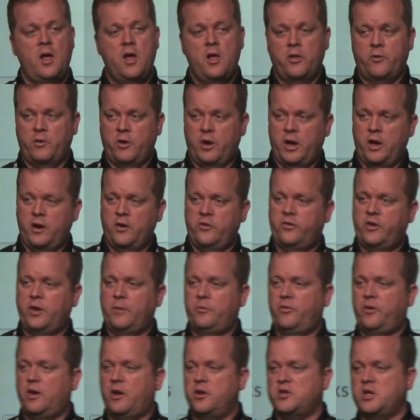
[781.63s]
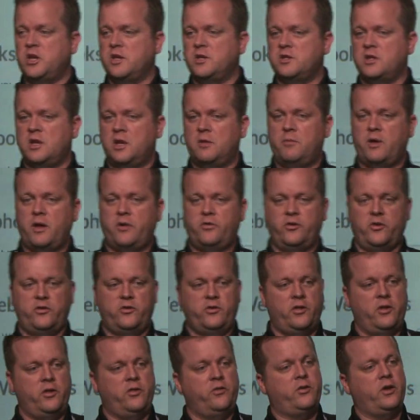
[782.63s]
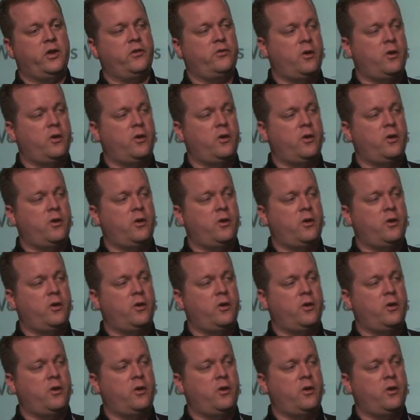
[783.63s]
it intercepts that JSON message and then says,